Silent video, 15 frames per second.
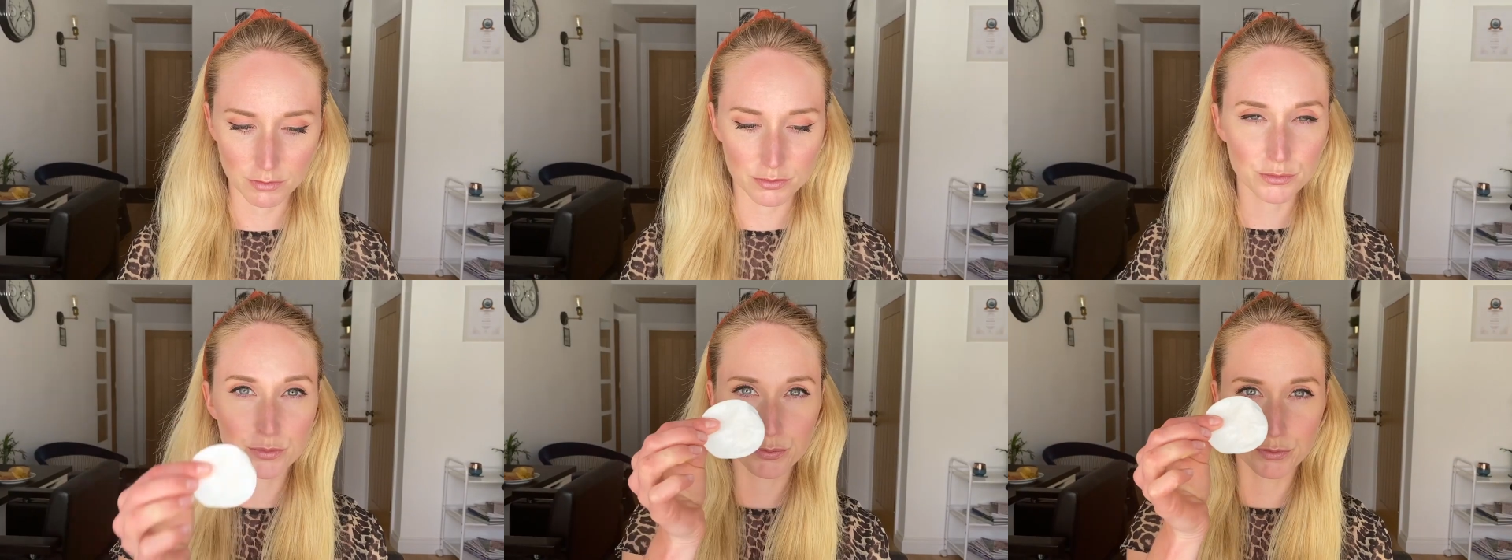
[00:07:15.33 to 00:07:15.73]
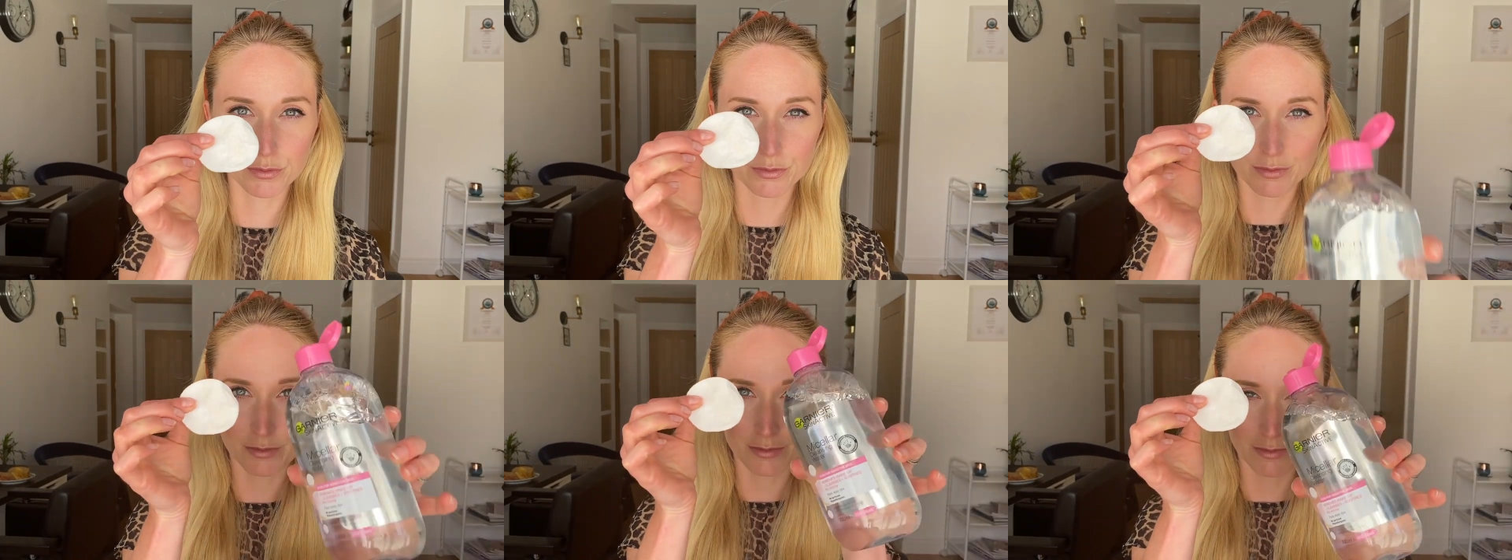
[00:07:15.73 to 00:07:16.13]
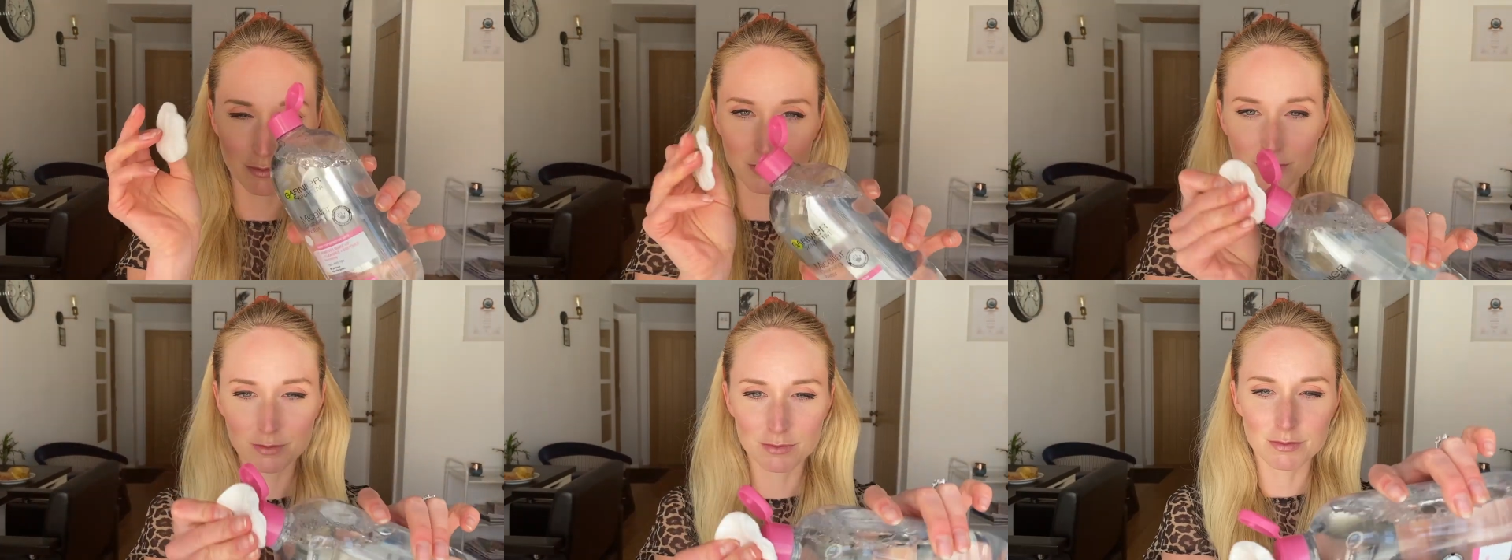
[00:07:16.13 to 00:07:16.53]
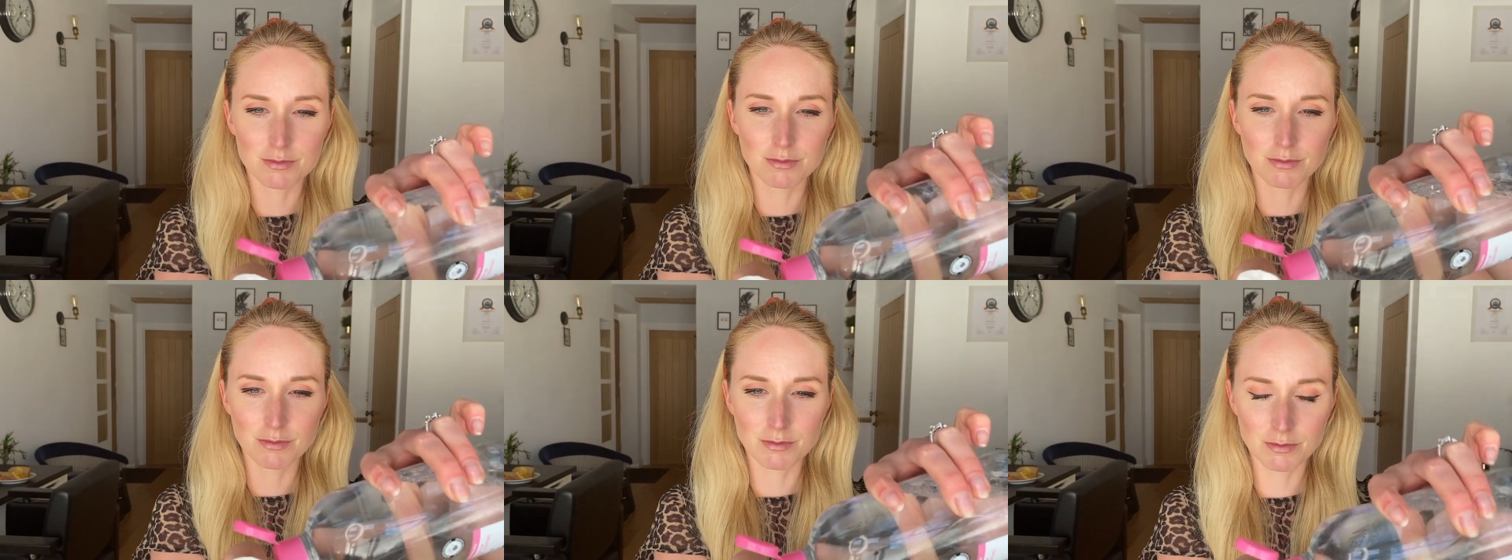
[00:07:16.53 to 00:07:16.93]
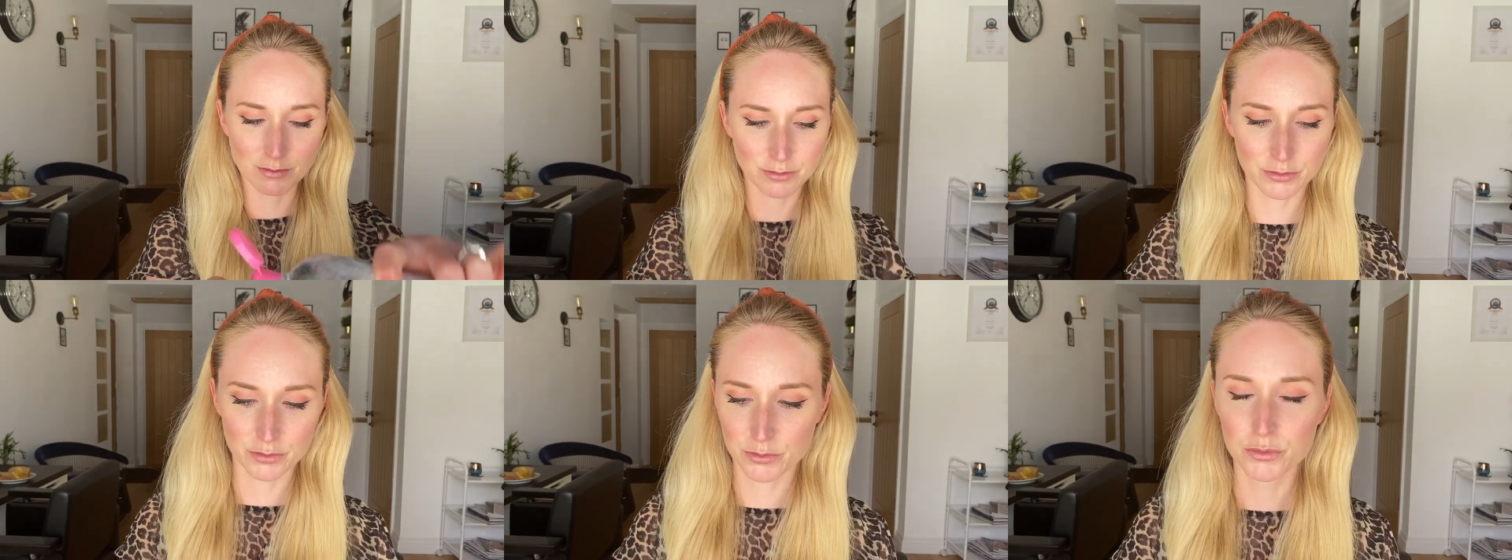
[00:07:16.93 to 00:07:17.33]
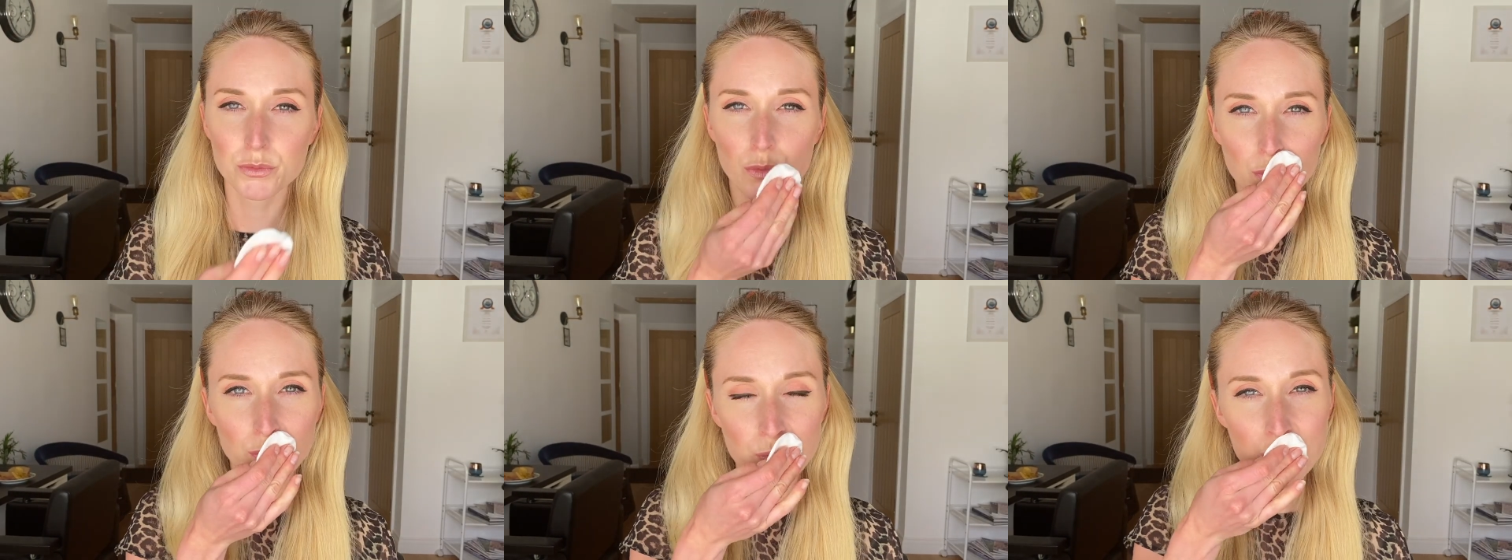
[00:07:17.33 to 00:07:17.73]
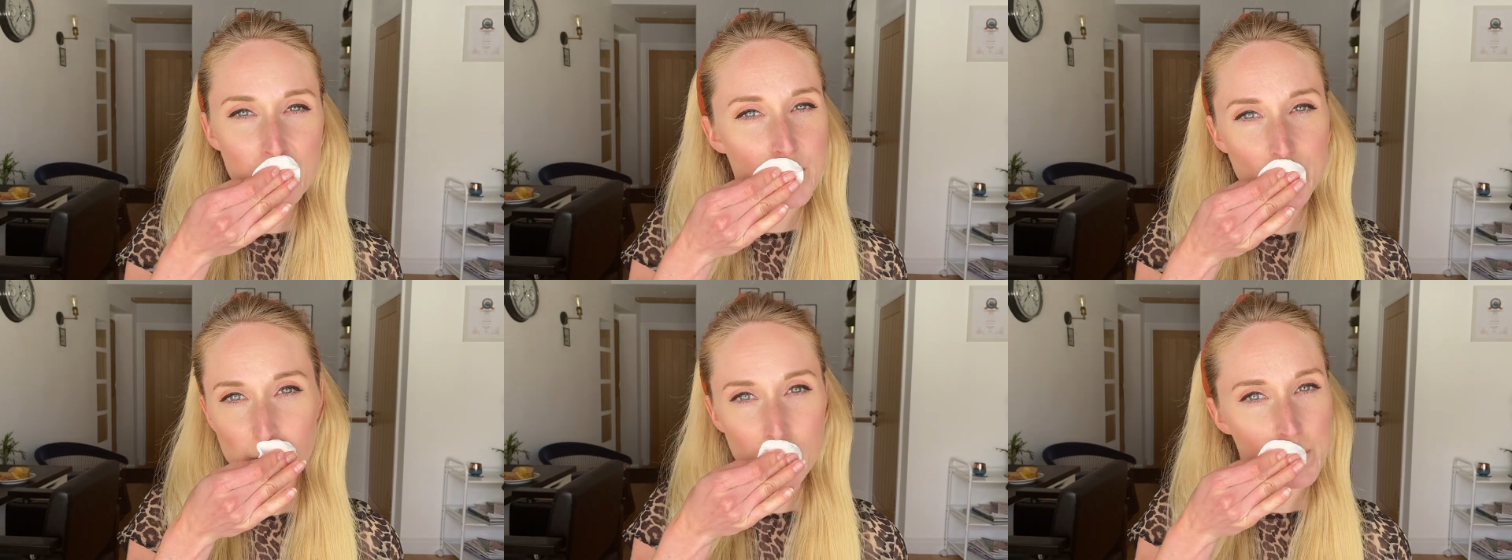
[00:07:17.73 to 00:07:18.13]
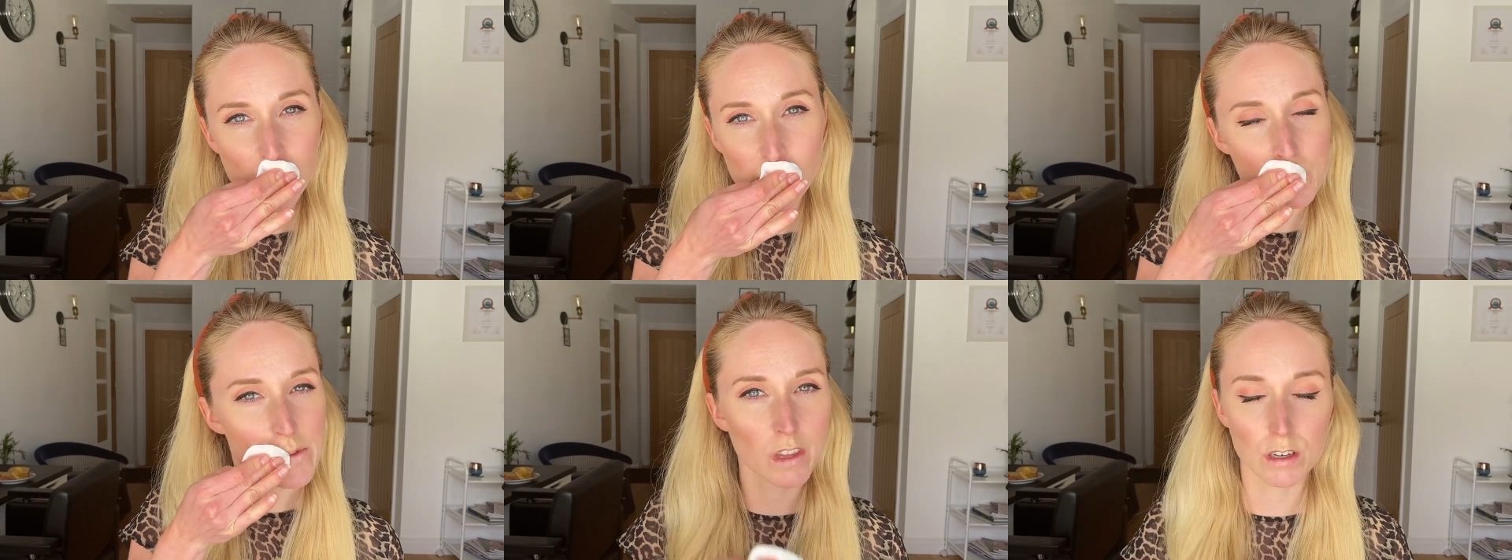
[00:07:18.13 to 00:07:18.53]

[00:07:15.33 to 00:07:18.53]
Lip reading: a stronger lip. So I'm just going to remove what I've got on,